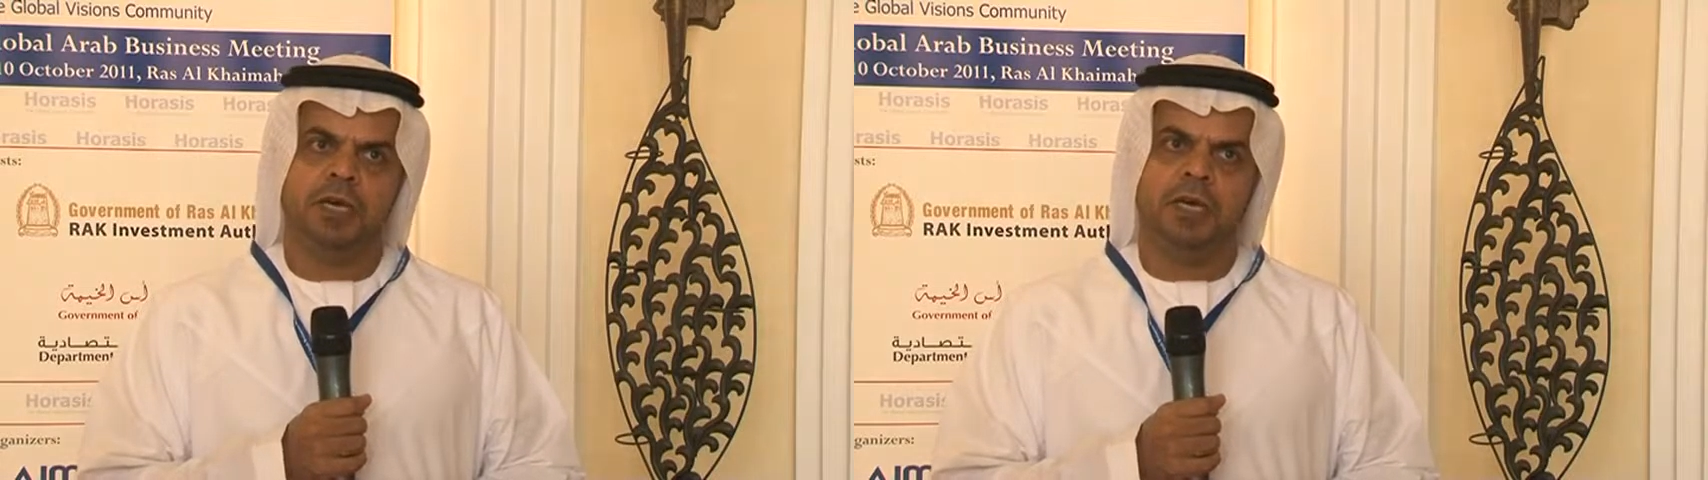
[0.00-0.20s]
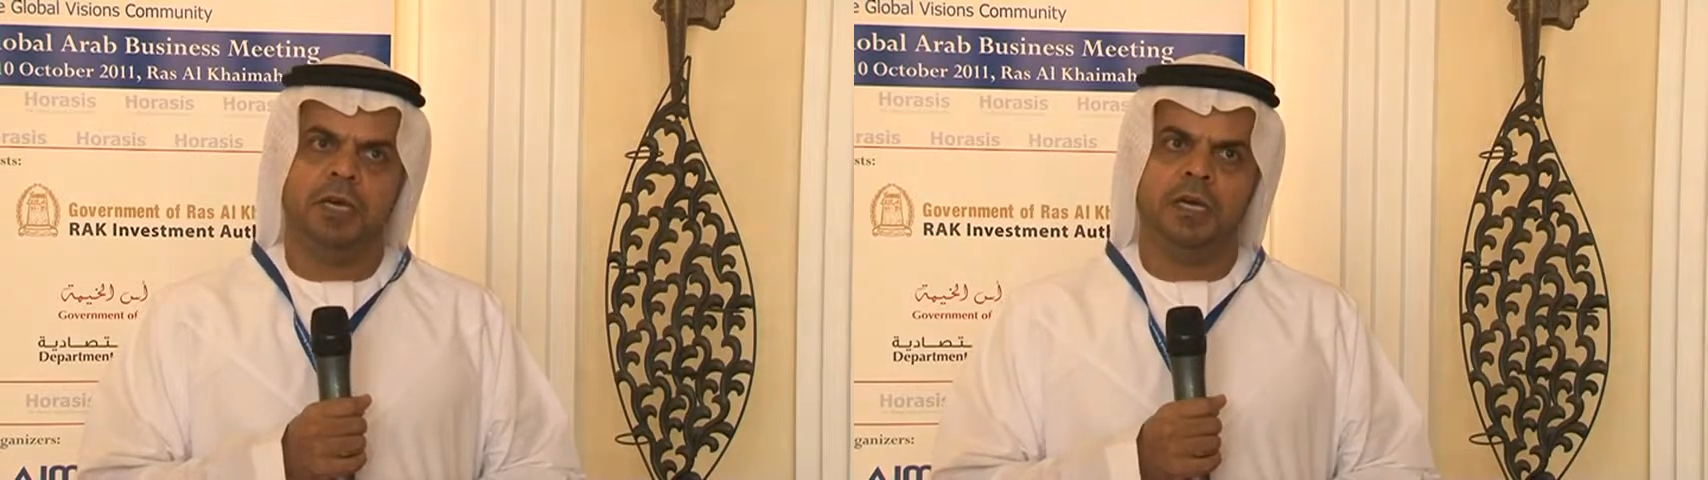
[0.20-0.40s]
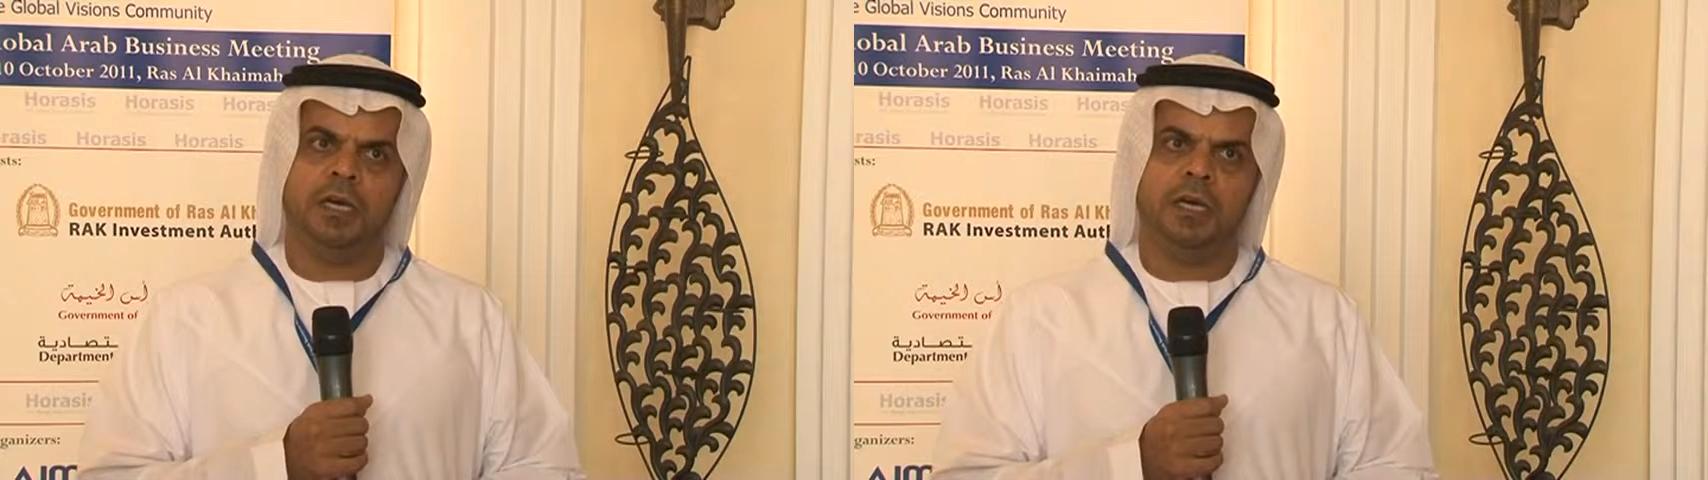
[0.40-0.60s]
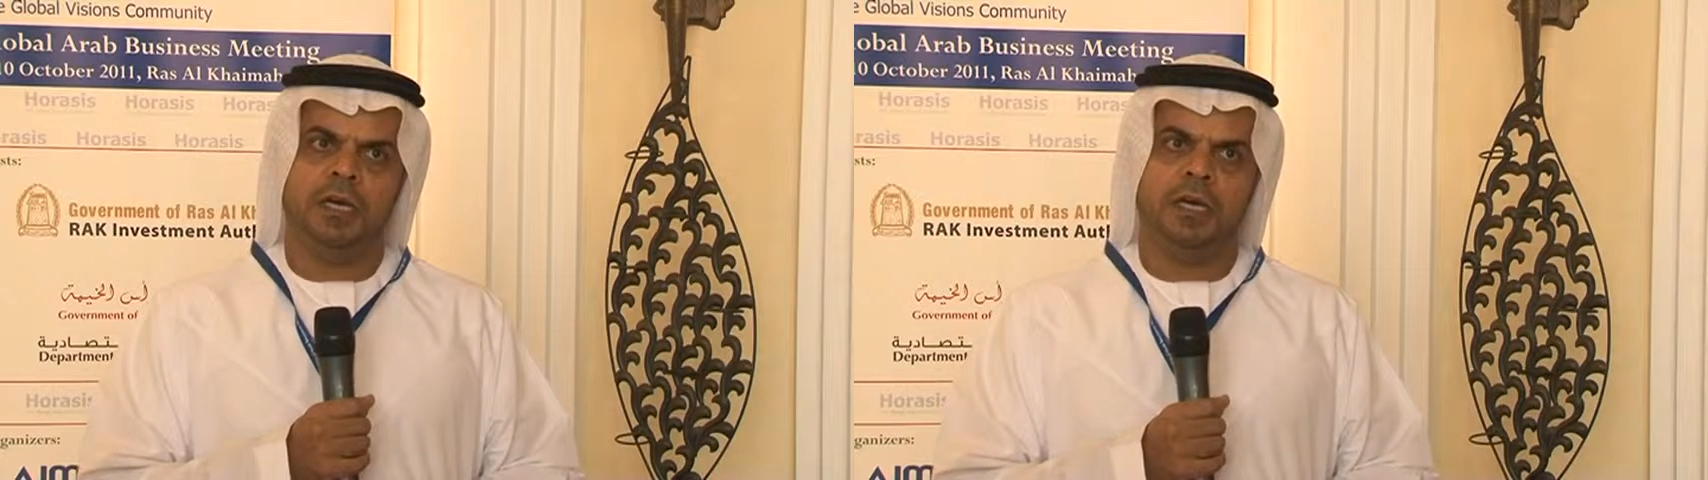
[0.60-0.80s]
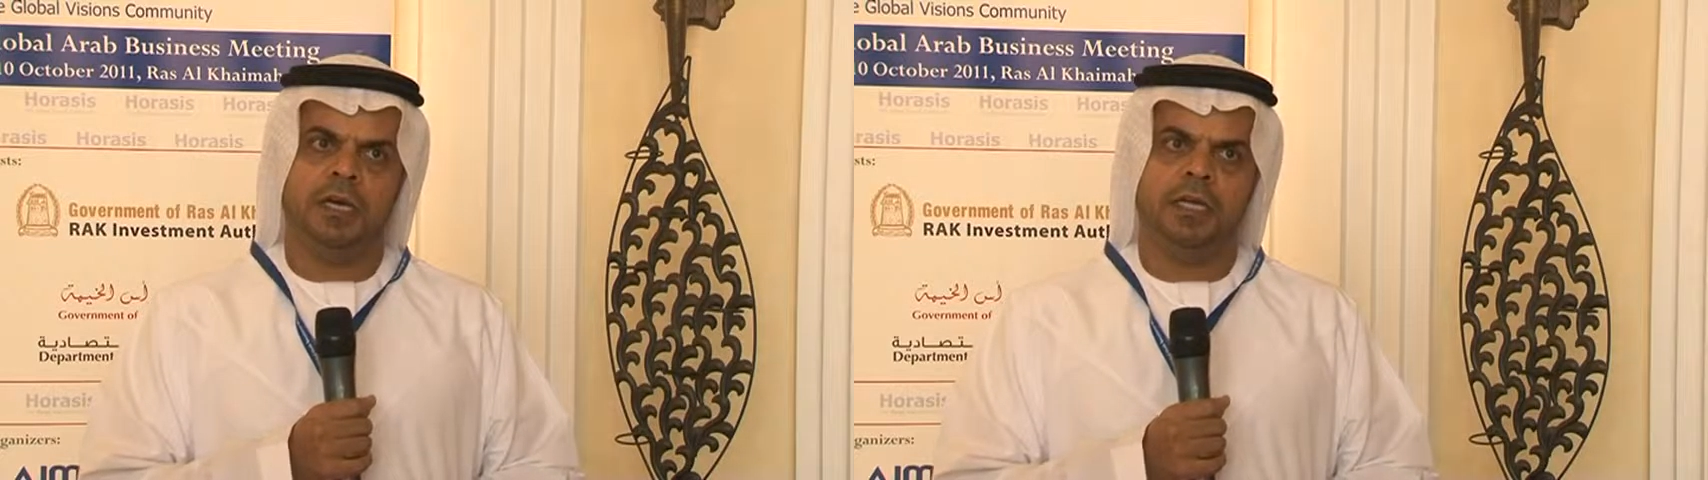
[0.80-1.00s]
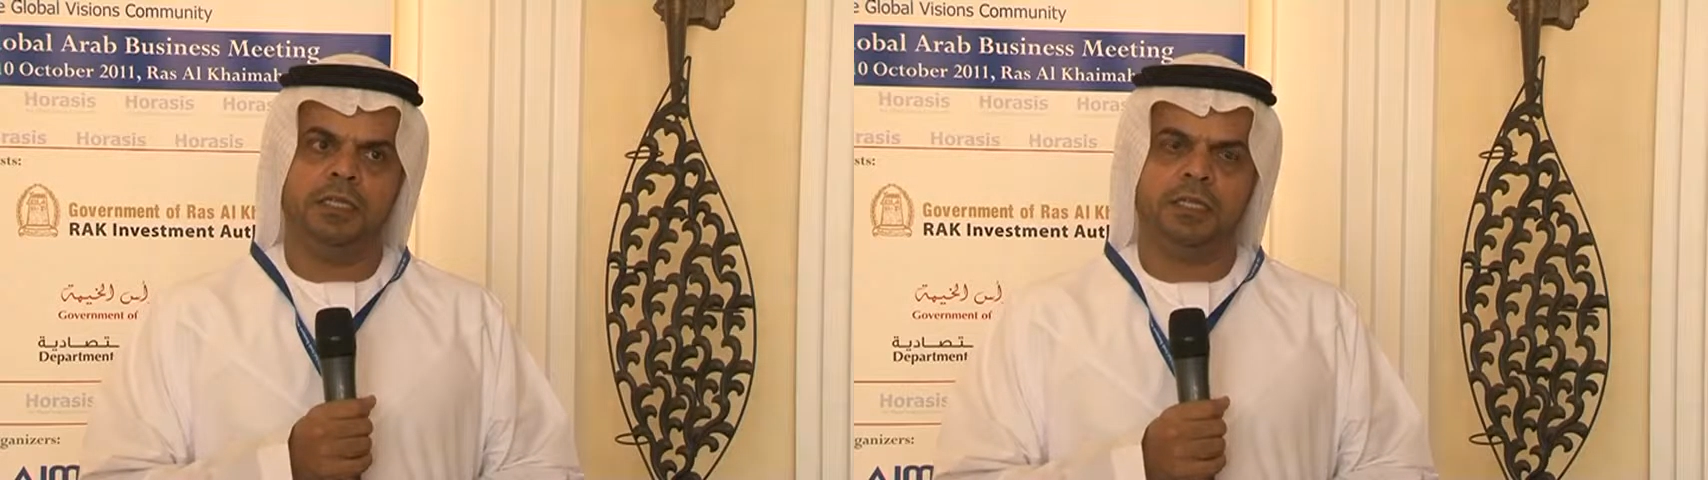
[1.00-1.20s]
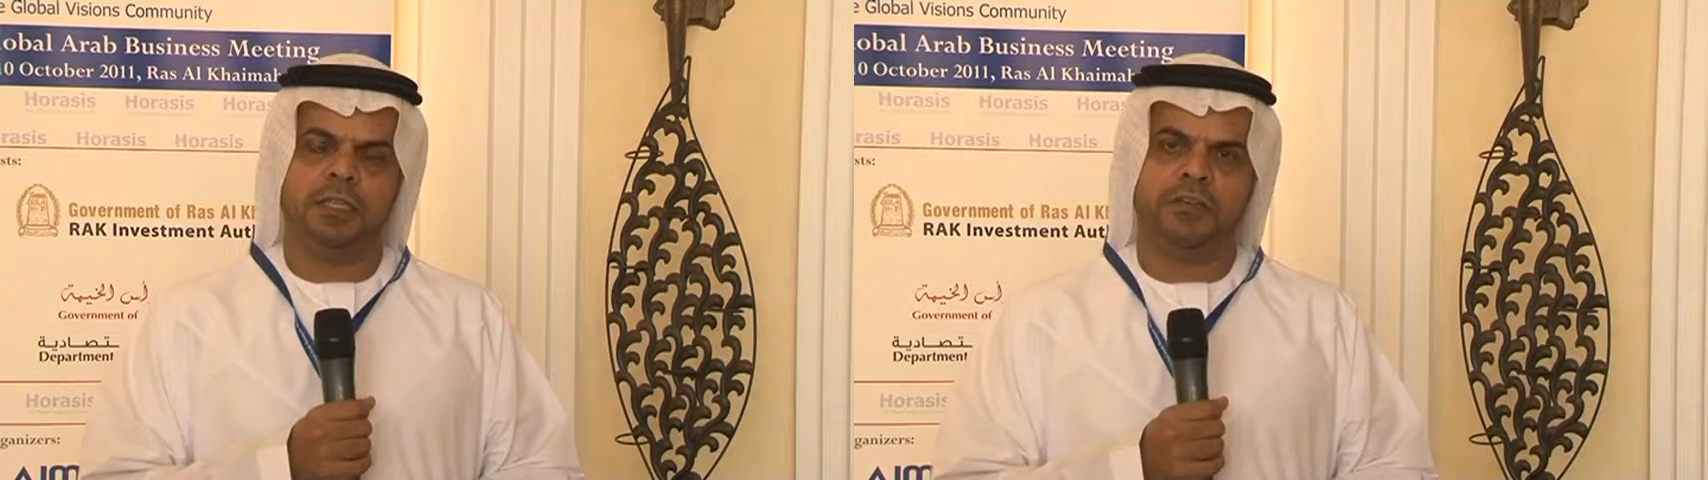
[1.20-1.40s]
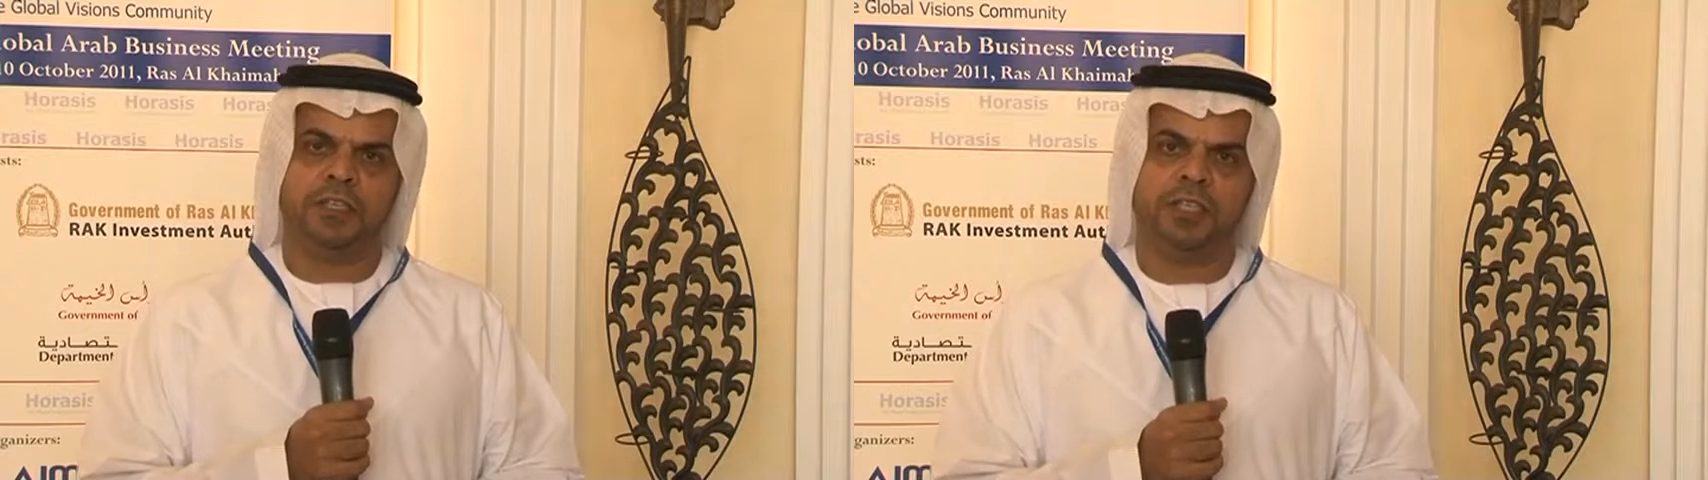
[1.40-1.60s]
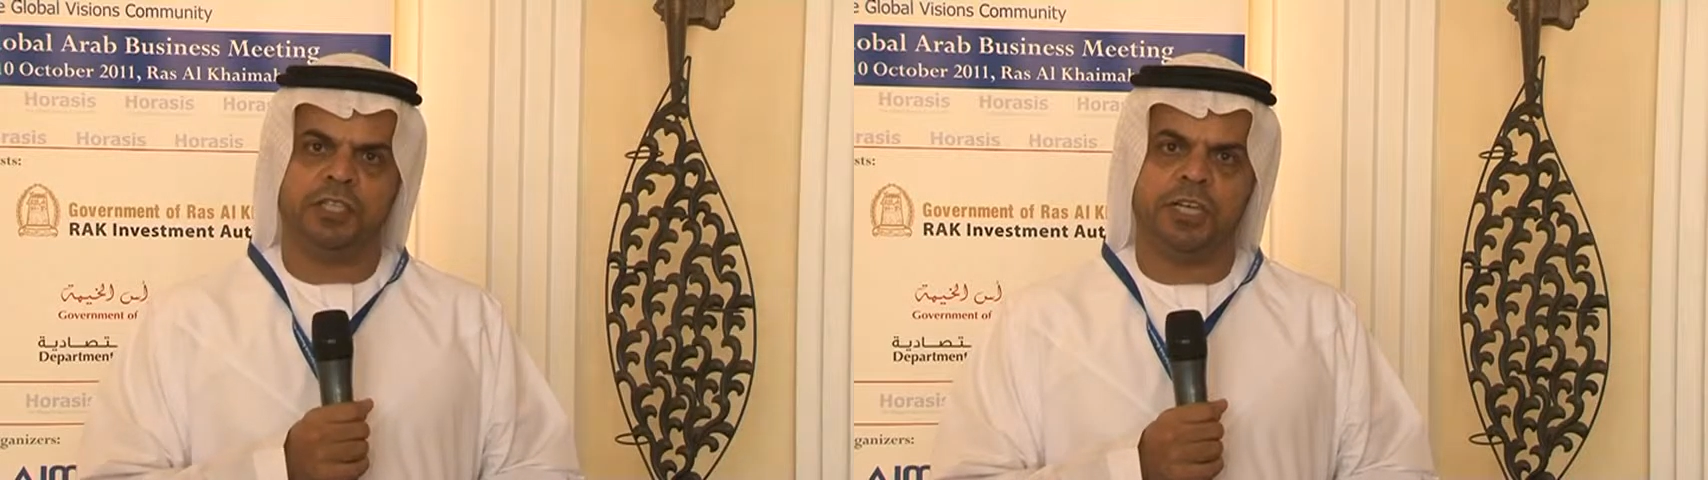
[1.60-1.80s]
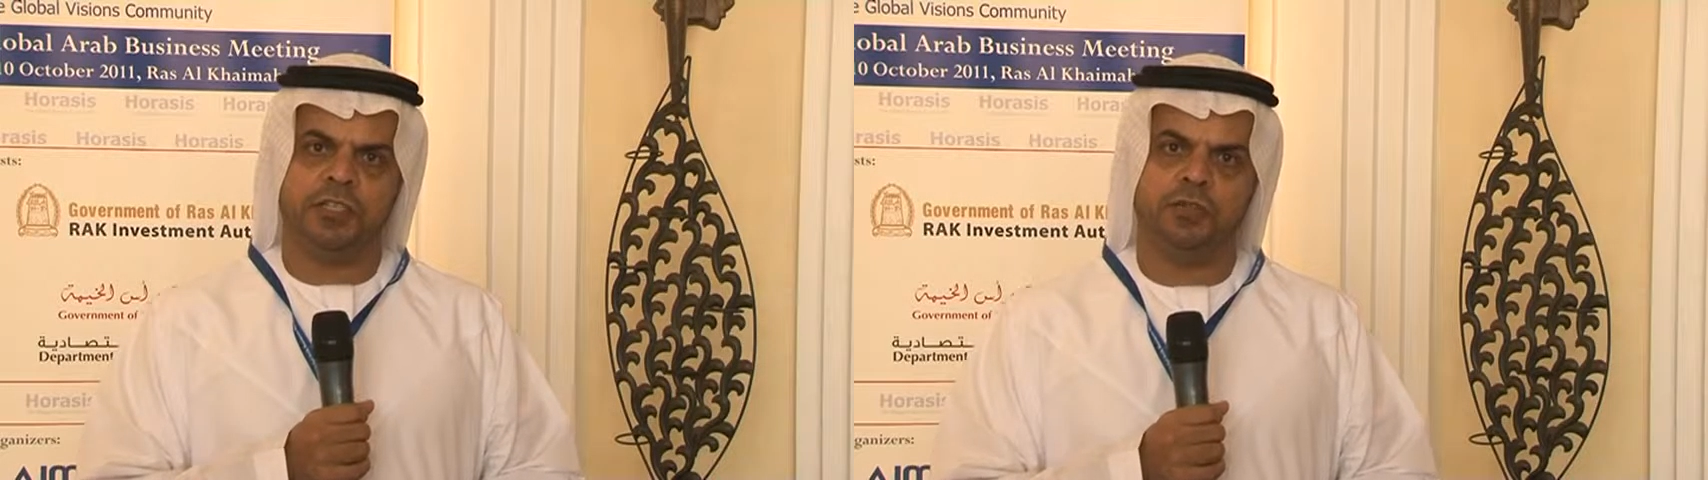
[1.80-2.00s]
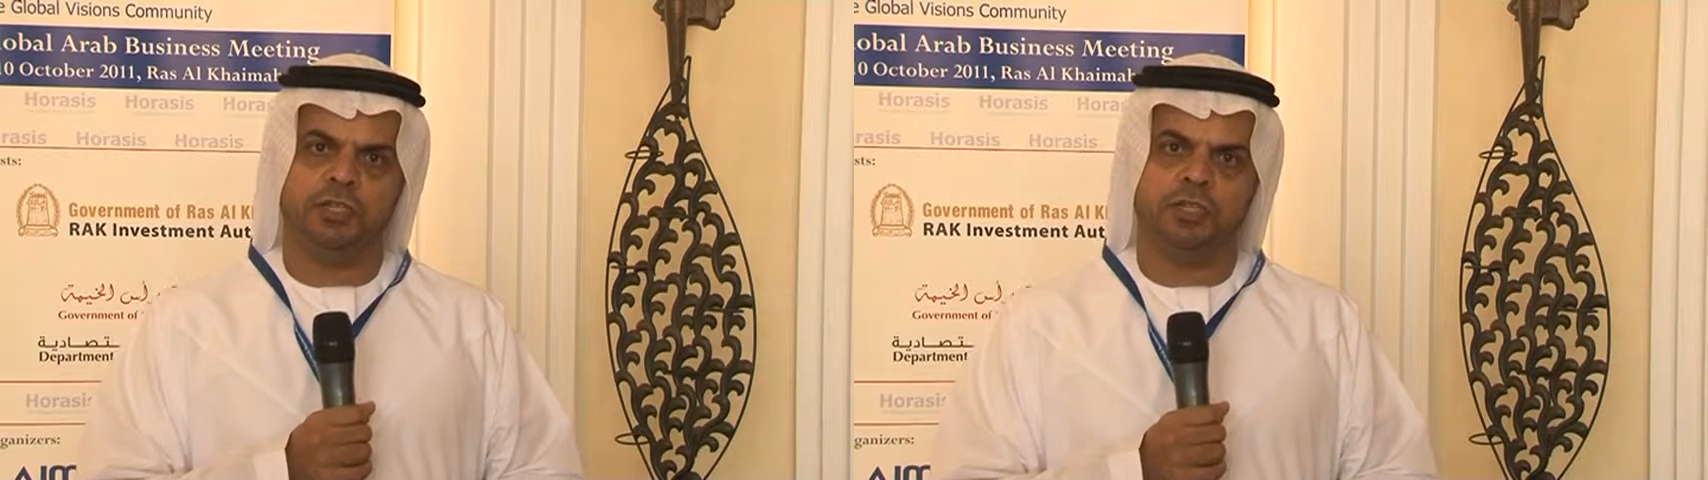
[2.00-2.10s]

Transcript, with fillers: Uh, it it gives us the chance